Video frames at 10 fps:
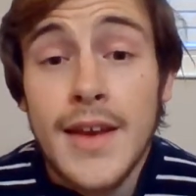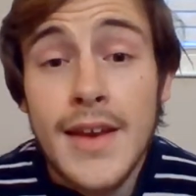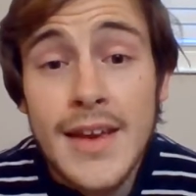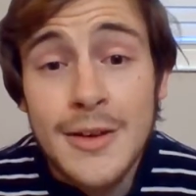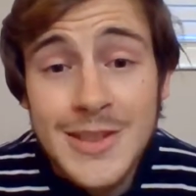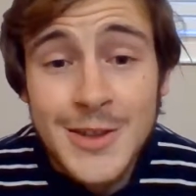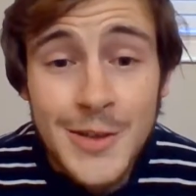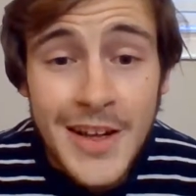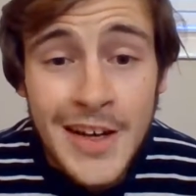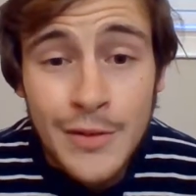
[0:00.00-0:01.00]
Hey, what's
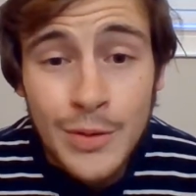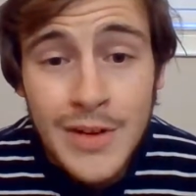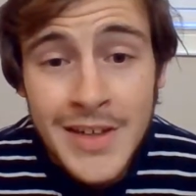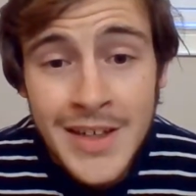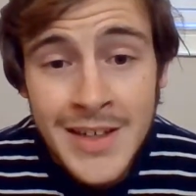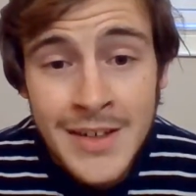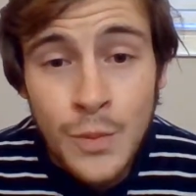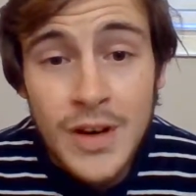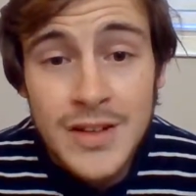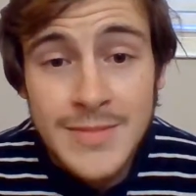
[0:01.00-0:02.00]
going on, everyone, and
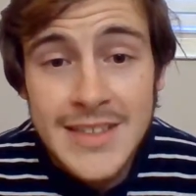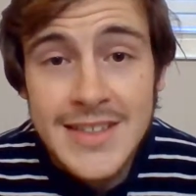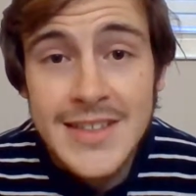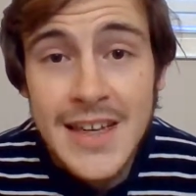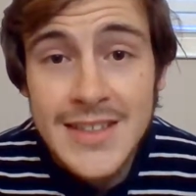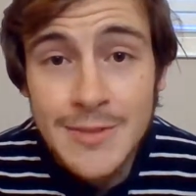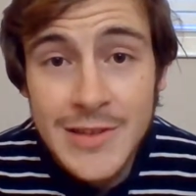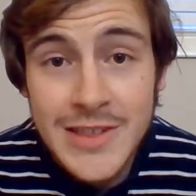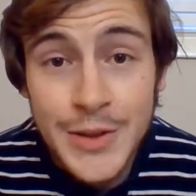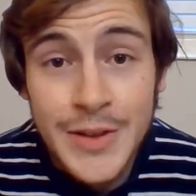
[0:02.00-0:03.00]
welcome to this next
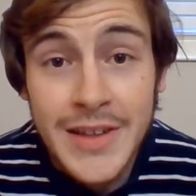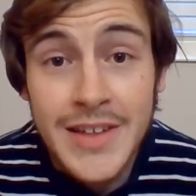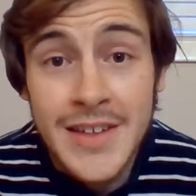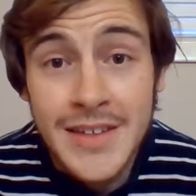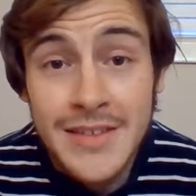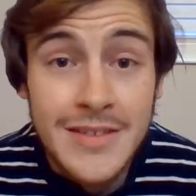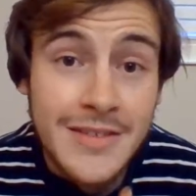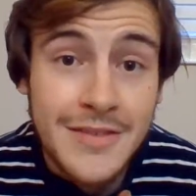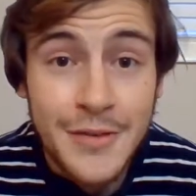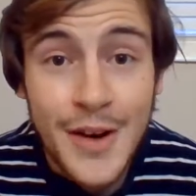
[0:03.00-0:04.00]
episode of the
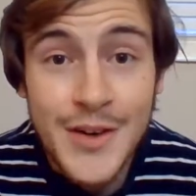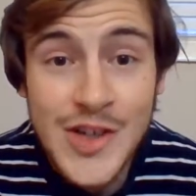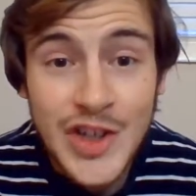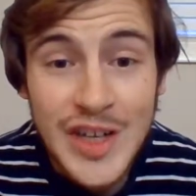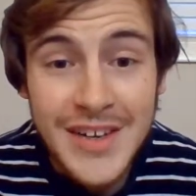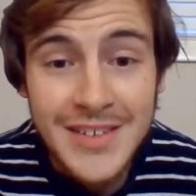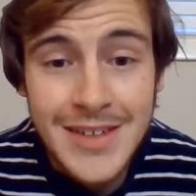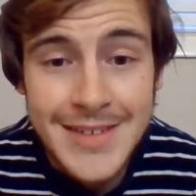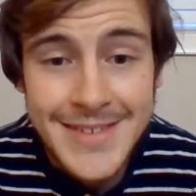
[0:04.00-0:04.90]
Energy channel.